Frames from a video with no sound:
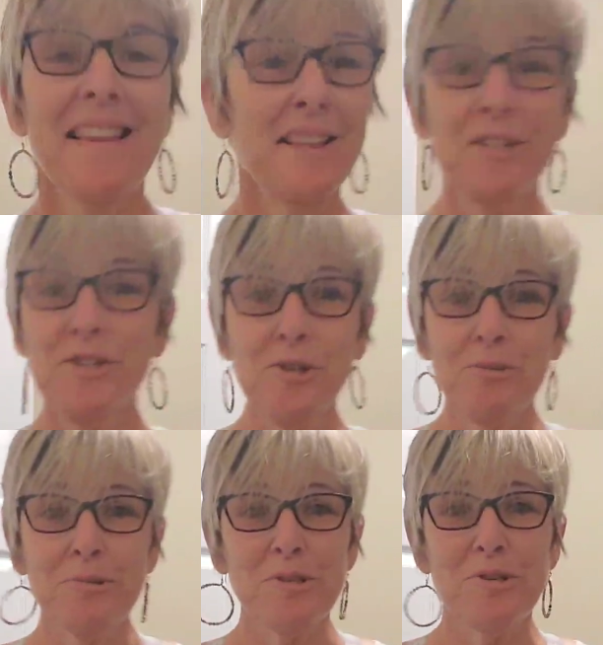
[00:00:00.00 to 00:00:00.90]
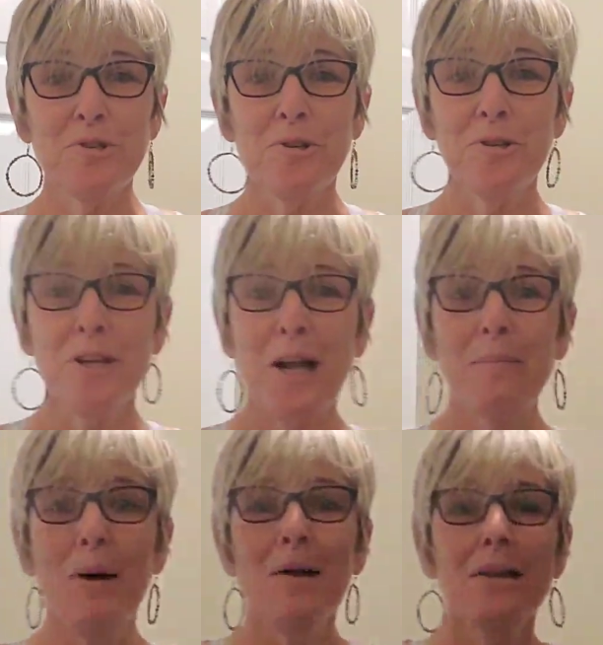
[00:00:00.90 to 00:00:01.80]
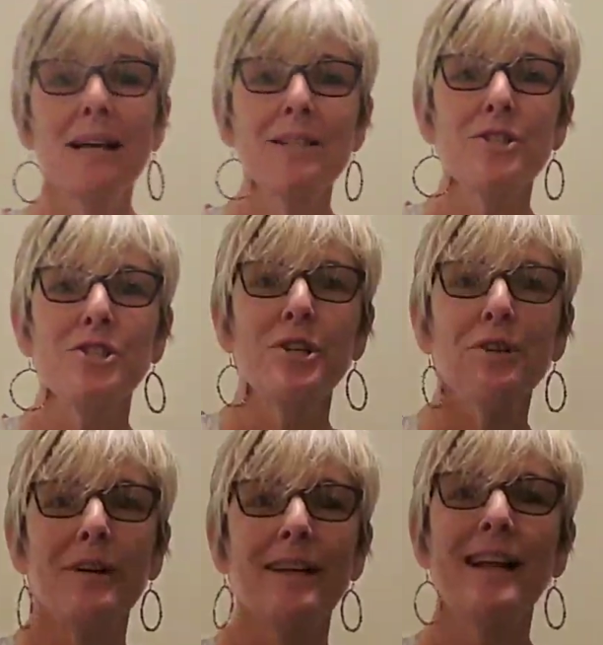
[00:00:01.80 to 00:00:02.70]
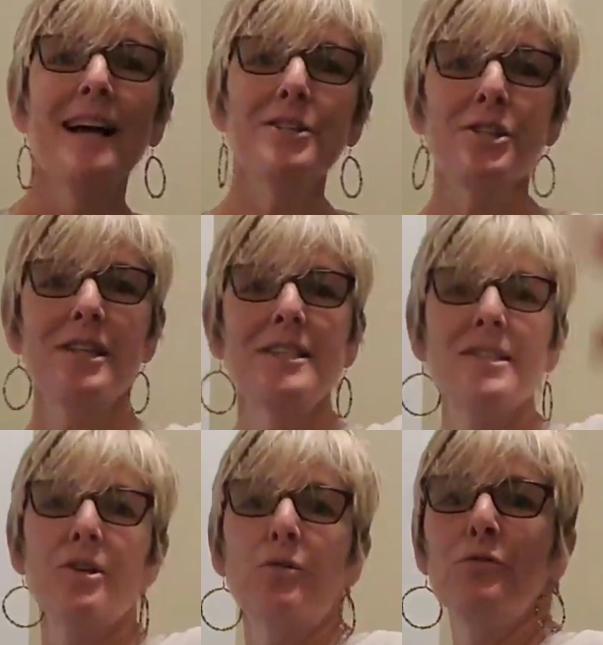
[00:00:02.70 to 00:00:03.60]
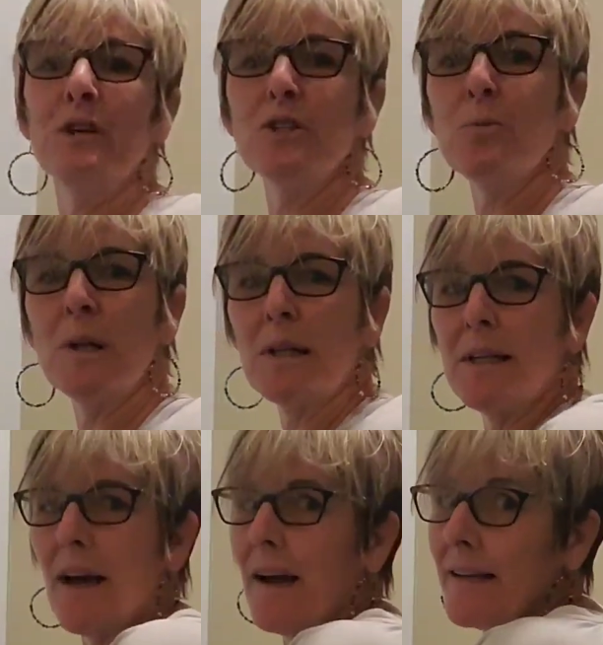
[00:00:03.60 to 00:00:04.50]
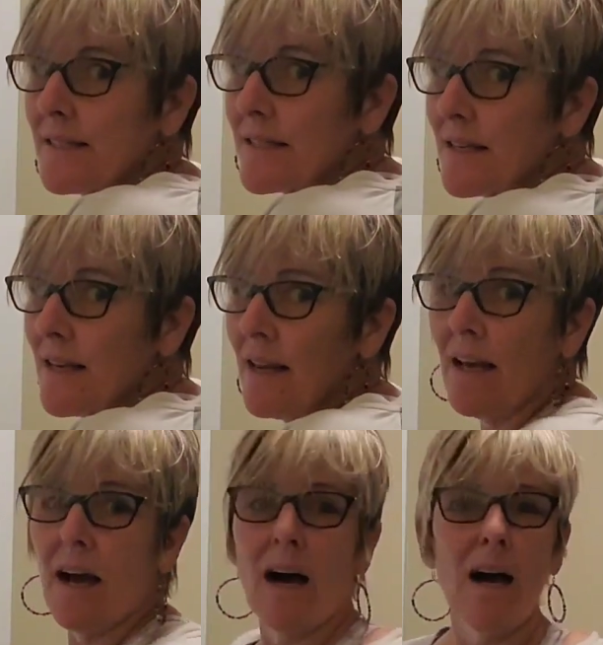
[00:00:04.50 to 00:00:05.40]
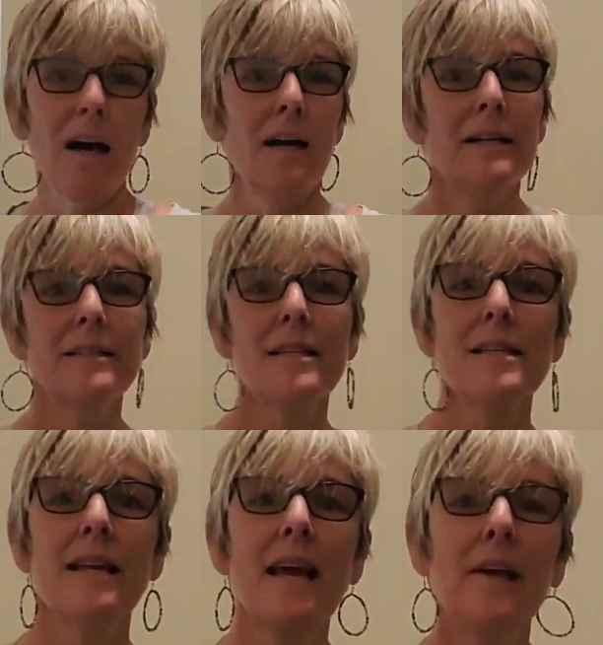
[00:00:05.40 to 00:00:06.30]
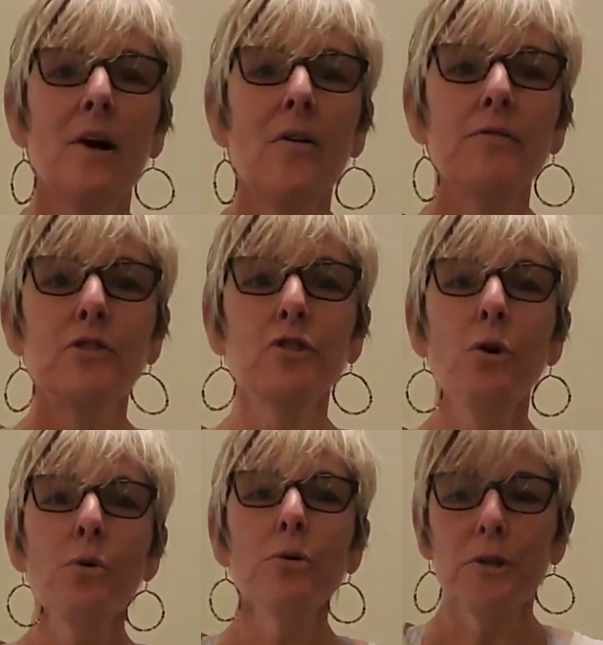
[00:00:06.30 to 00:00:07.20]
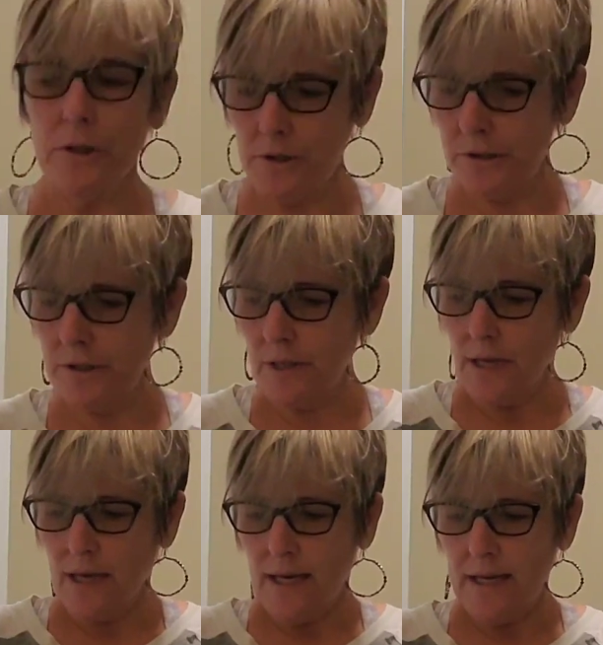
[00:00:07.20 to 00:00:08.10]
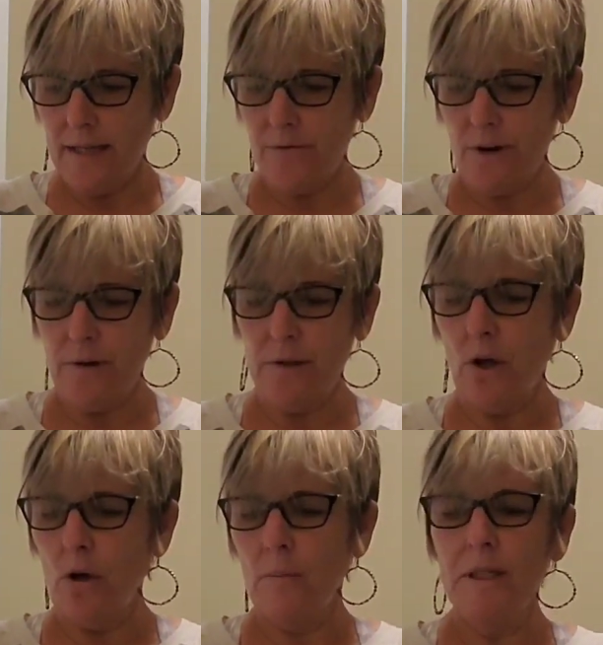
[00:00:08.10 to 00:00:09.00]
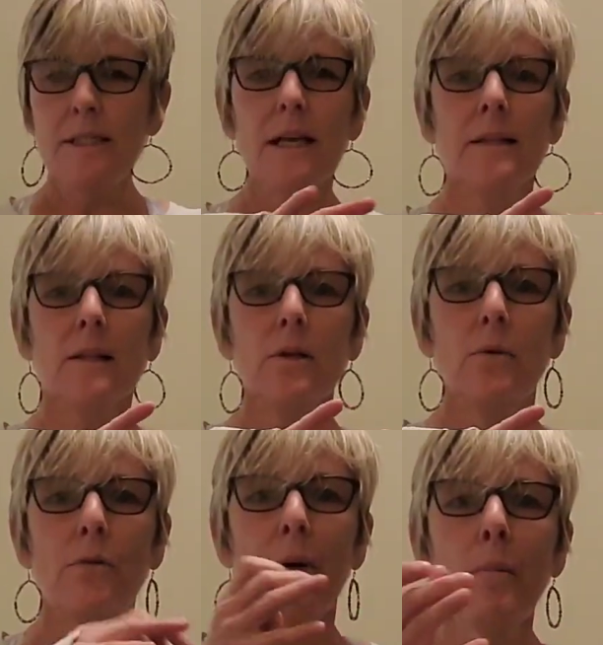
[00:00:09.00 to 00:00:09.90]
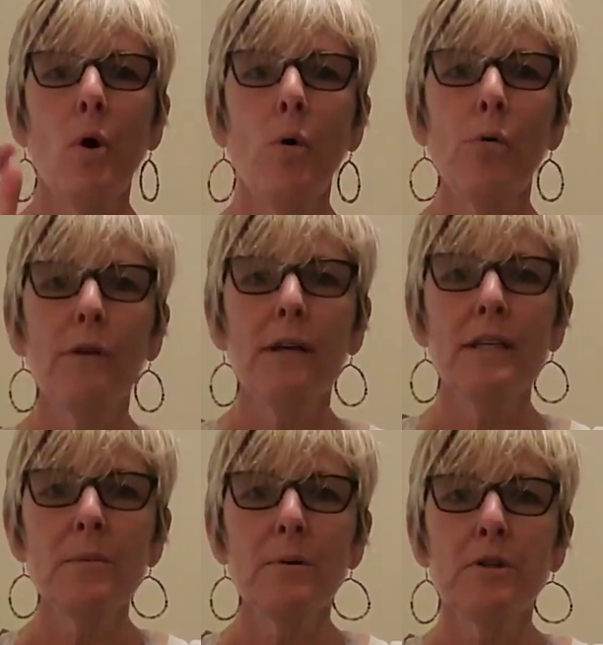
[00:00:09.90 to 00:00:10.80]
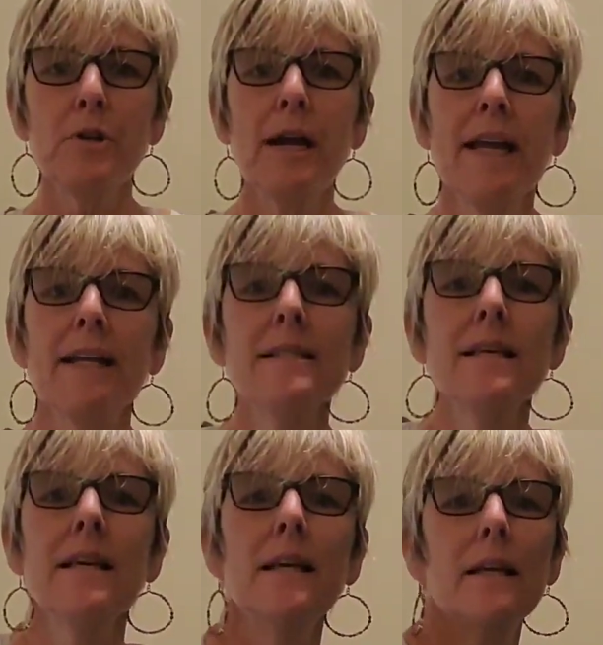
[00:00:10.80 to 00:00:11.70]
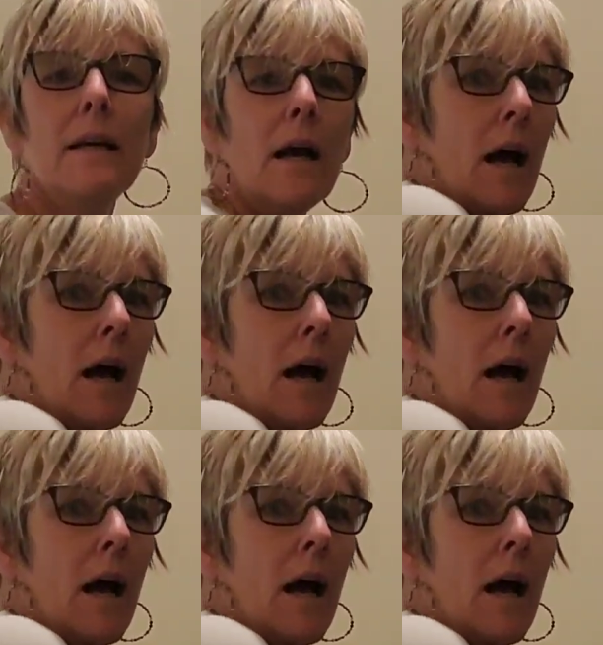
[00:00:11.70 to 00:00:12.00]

This shirt was a shirt that I bought last year, and it actually still fits really nice. It doesn't hang off the shoulders. It's very long, but it's got the little thumb hole things to put your hands in.